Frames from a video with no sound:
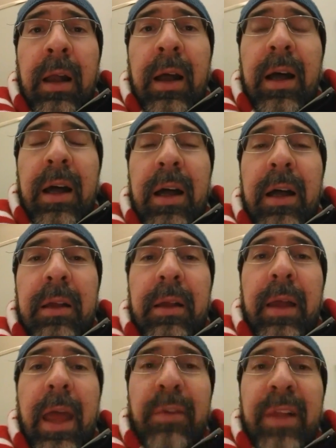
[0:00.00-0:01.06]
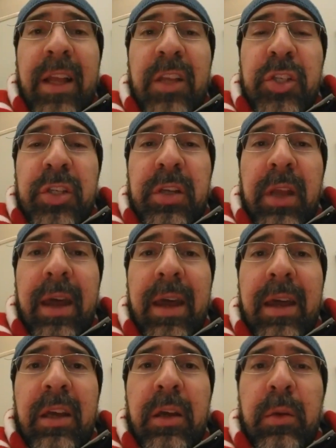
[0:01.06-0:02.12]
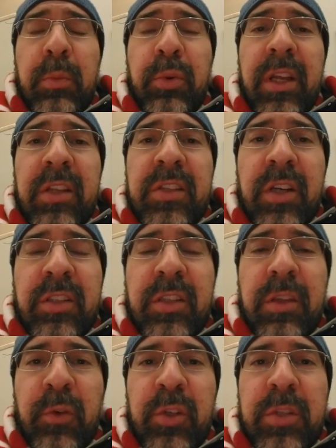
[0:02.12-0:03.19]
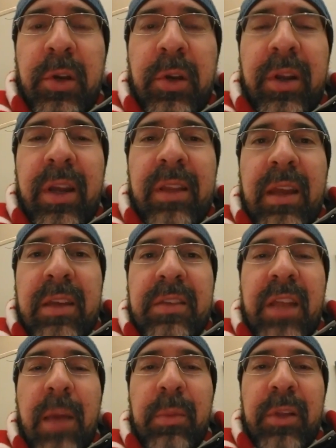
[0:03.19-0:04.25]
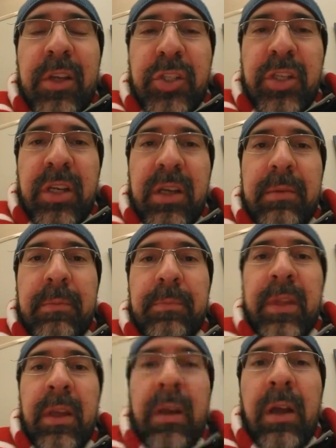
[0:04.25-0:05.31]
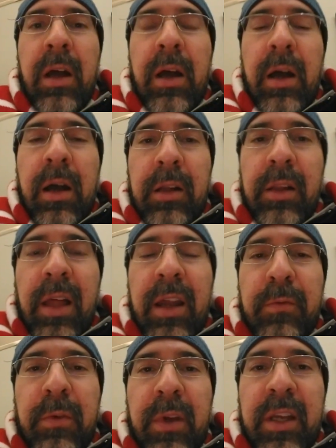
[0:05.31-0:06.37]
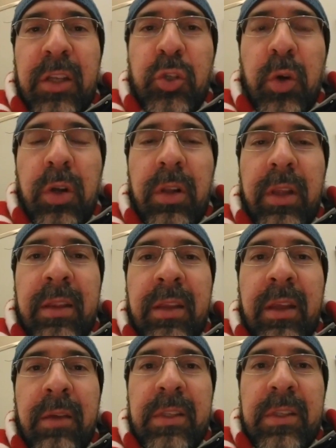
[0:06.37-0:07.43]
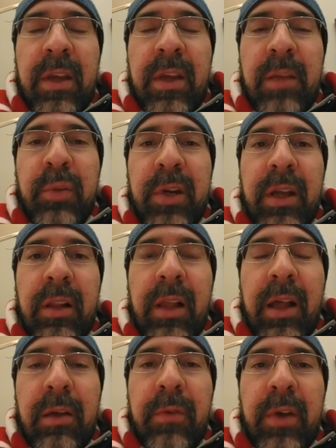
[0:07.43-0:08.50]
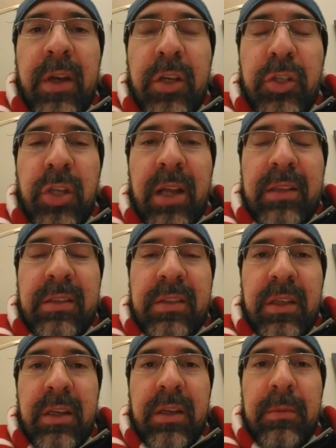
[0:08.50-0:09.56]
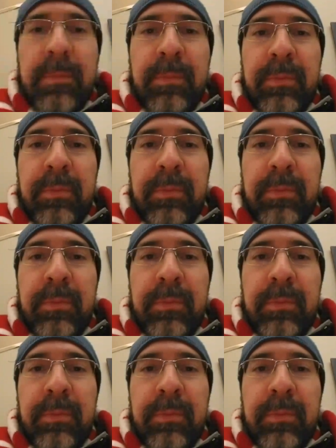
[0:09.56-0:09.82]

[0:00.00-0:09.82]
Avalanche had a pretty good start to the first period. They established a lot of control in the offensive end, putting a lot of shots for